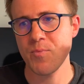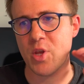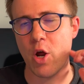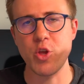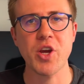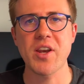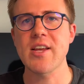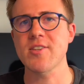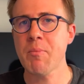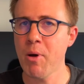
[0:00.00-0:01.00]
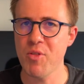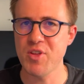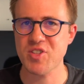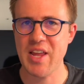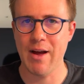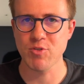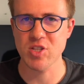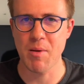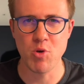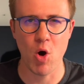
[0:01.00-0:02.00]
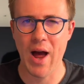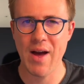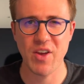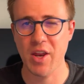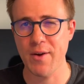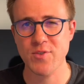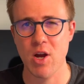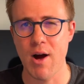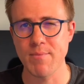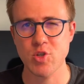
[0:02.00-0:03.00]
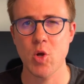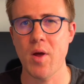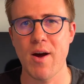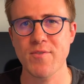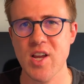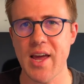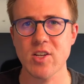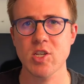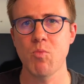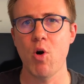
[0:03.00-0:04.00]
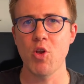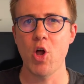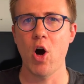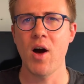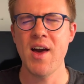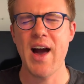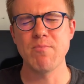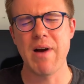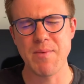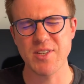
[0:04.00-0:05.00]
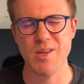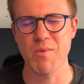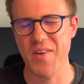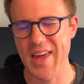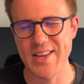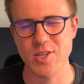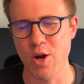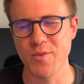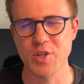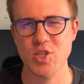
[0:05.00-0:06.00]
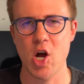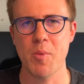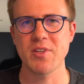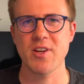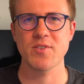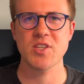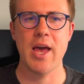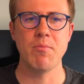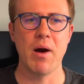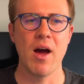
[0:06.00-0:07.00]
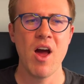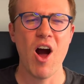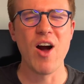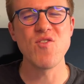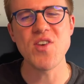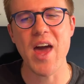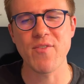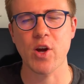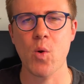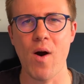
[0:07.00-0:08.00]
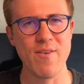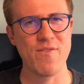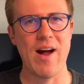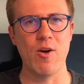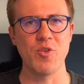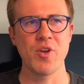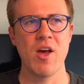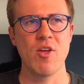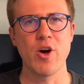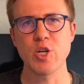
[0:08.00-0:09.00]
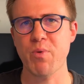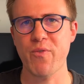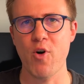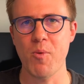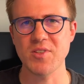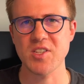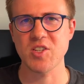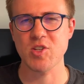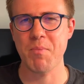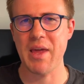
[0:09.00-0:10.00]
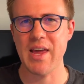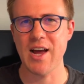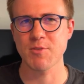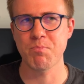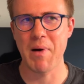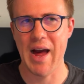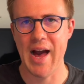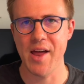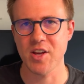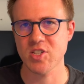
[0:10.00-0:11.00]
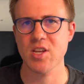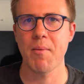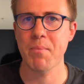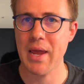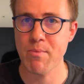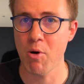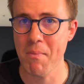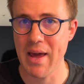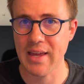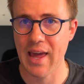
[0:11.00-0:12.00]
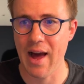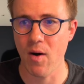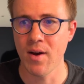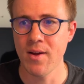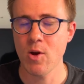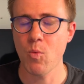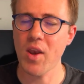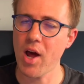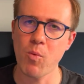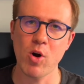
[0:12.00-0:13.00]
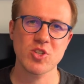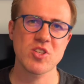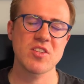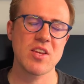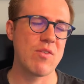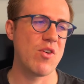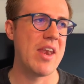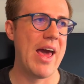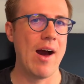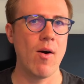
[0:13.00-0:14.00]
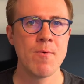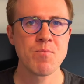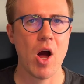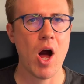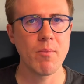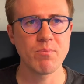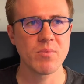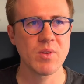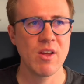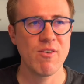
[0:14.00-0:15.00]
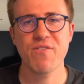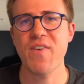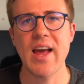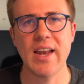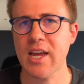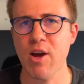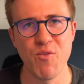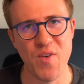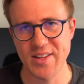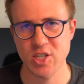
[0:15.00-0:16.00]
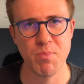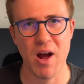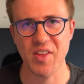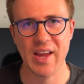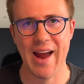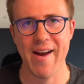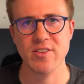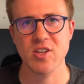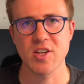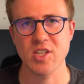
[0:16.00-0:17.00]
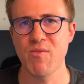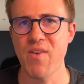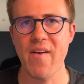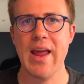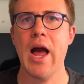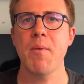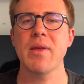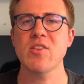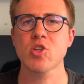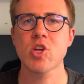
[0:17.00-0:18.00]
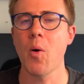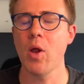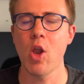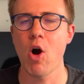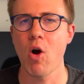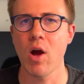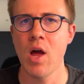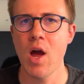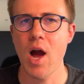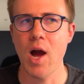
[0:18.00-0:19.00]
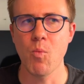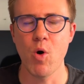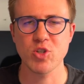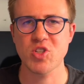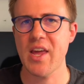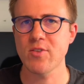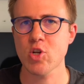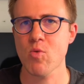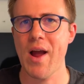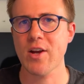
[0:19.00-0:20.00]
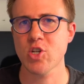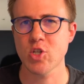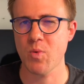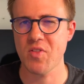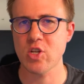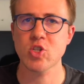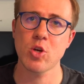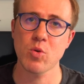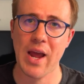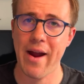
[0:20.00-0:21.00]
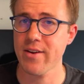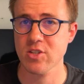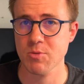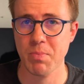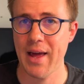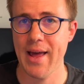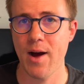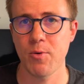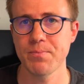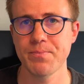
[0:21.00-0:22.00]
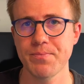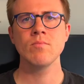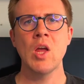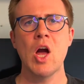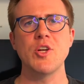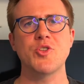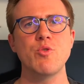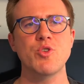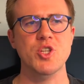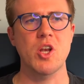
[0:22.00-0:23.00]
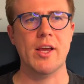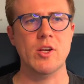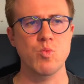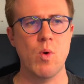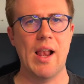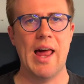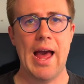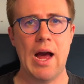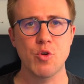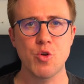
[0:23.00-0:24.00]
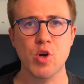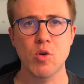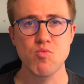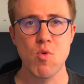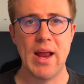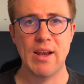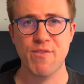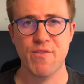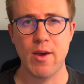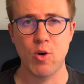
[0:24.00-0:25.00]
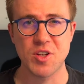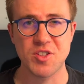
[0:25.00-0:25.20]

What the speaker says: you know, you could easily put this down to them not having enough time to do enough takes and whatnot. And maybe some of it is over the top, as I've said, but I've never quite found those performances to be as bad as some people make out. When I watch this even now, I'm fairly convinced by the characters and I'm very happy to go along and watch the interactions with these two characters play out. I do just like as well how you can really feel the